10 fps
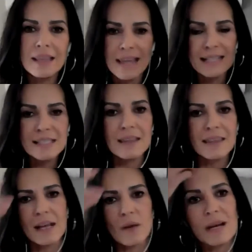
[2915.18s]
that's the
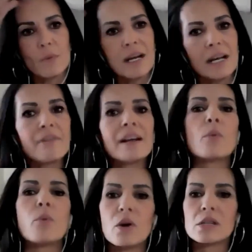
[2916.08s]
thing. We live in a
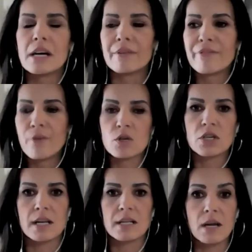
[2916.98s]
world,
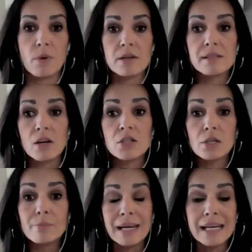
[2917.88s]
unfortunately, where
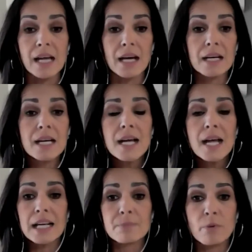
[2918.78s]
social media
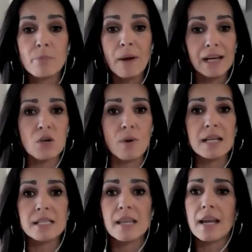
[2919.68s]
is
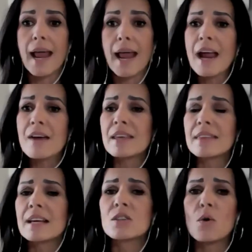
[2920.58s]
perpetuating that
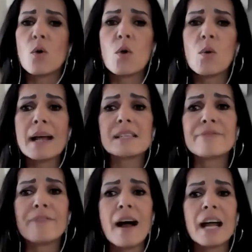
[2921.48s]
everything's always
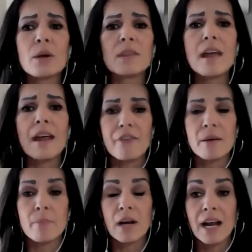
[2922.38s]
fine with
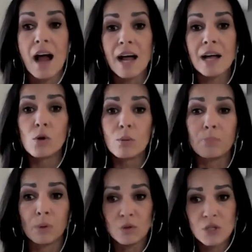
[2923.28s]
everybody. And I call
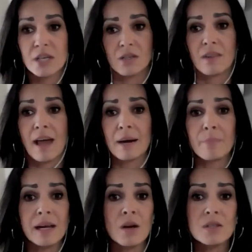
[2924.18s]
bullshit on that,
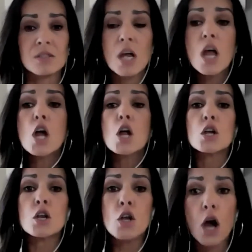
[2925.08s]
because
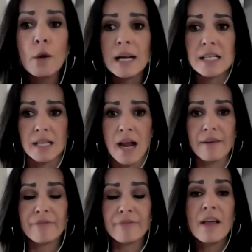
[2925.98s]
nobody's
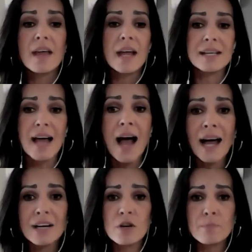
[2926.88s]
life is
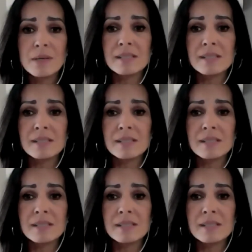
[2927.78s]
100%